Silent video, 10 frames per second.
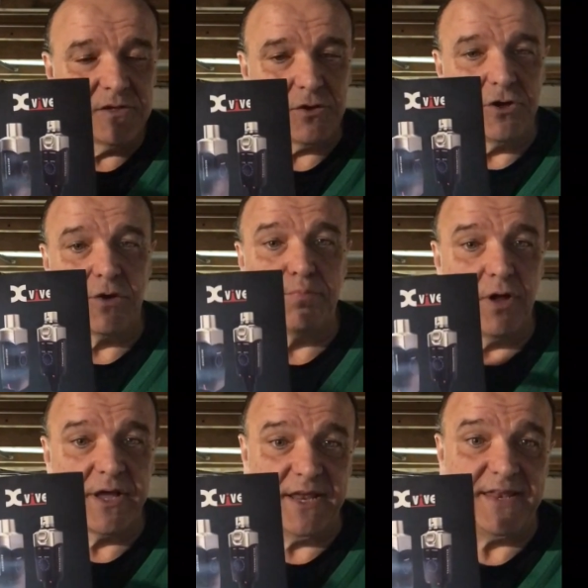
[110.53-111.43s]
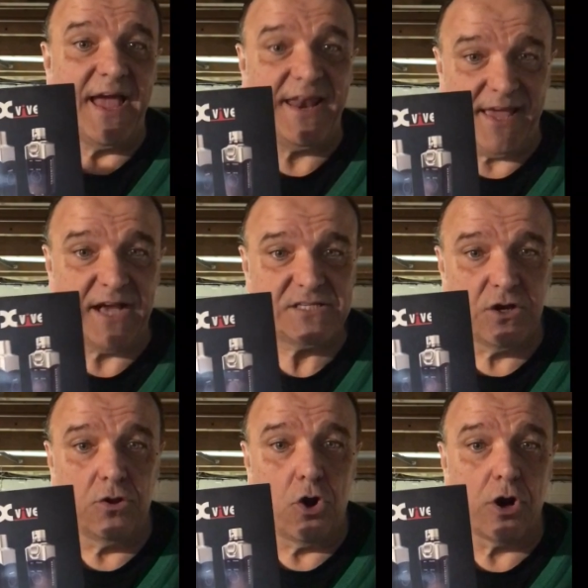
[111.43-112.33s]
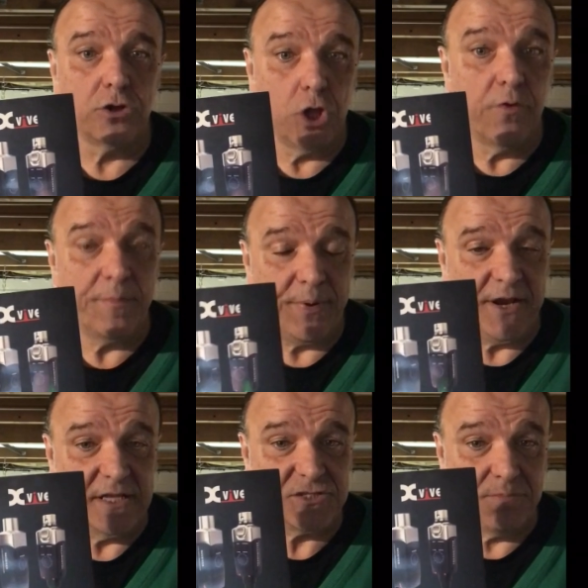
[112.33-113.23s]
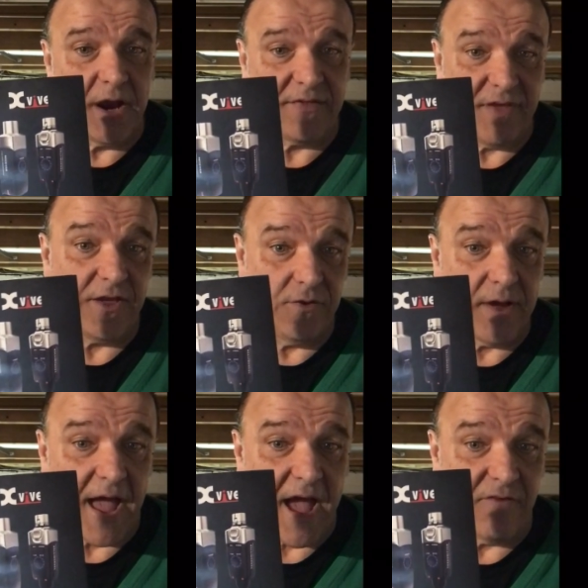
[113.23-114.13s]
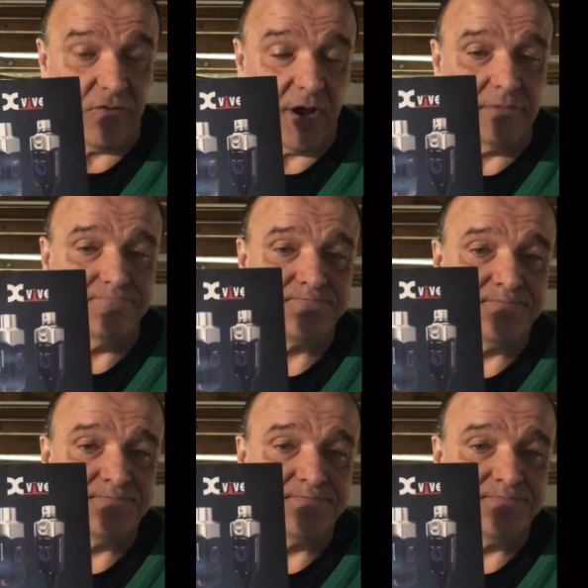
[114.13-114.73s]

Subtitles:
So you can plug it into any XLR low impedance mic that you have, right?